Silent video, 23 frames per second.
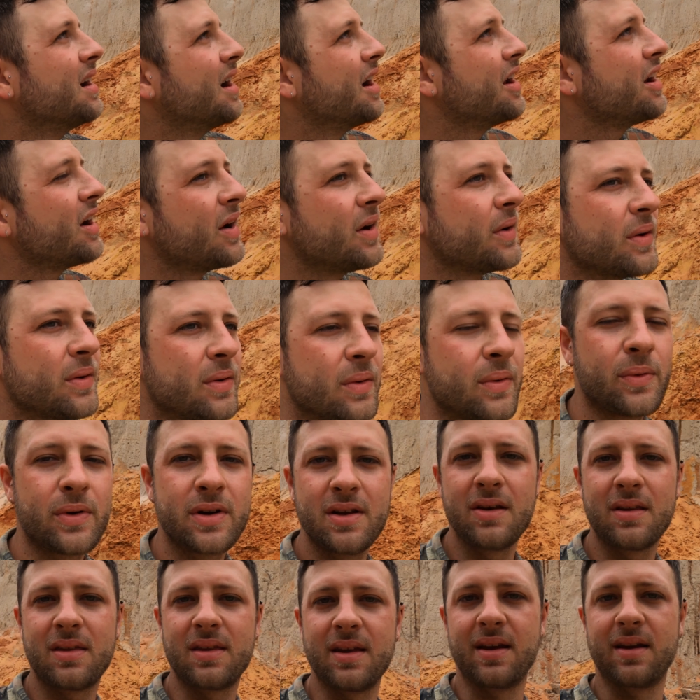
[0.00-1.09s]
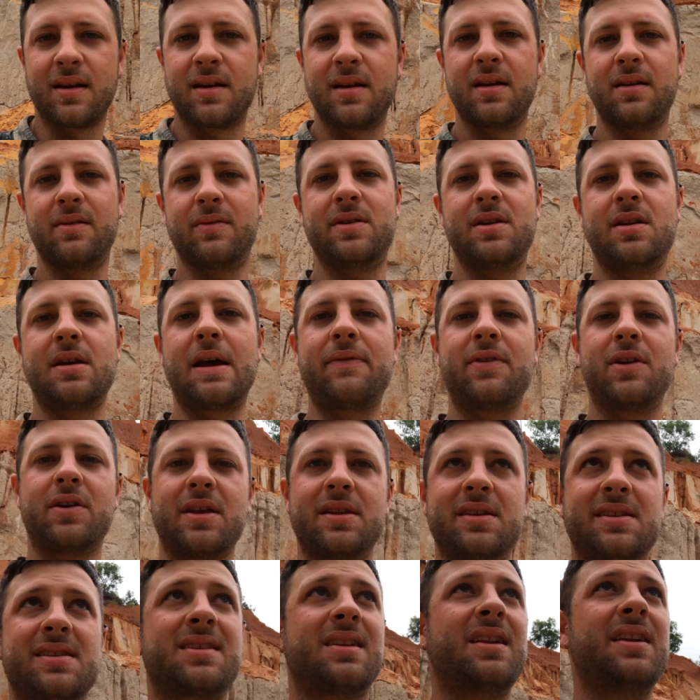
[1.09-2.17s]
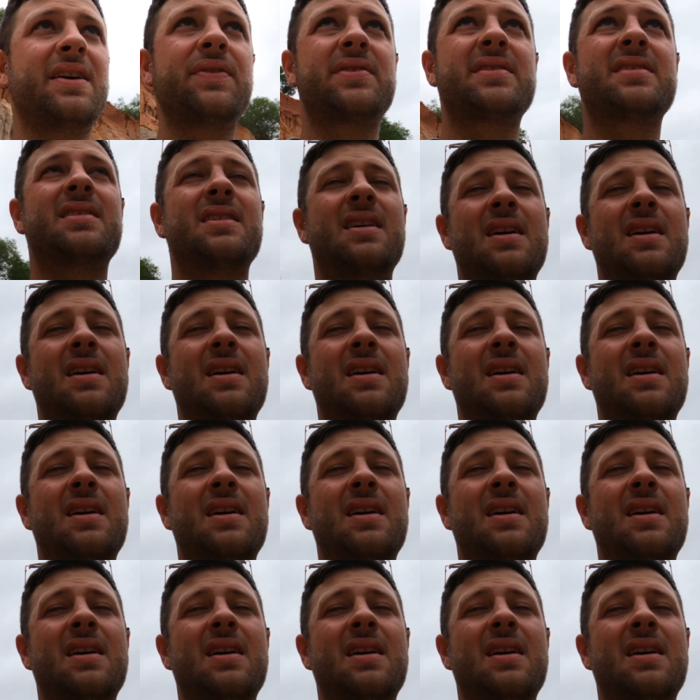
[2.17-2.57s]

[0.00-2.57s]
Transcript: don't know, what do you think? When you have a look at these cliffs